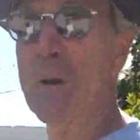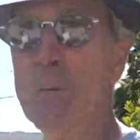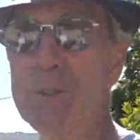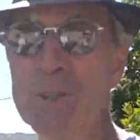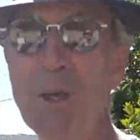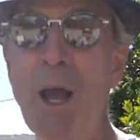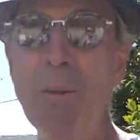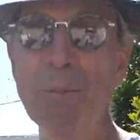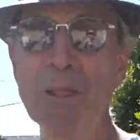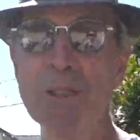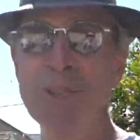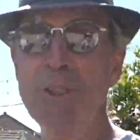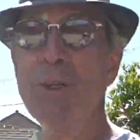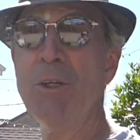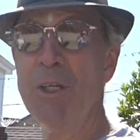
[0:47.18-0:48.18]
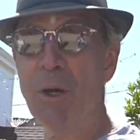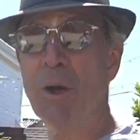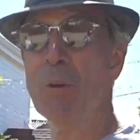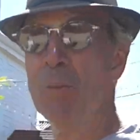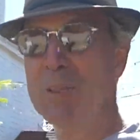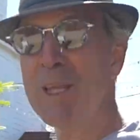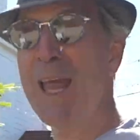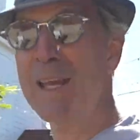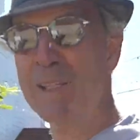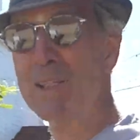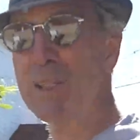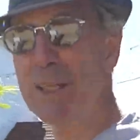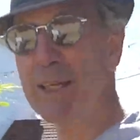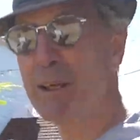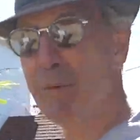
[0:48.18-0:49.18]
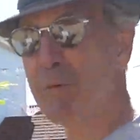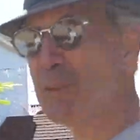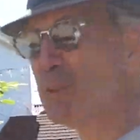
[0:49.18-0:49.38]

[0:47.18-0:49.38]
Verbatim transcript: it was Tom Lee's studio. It was actually the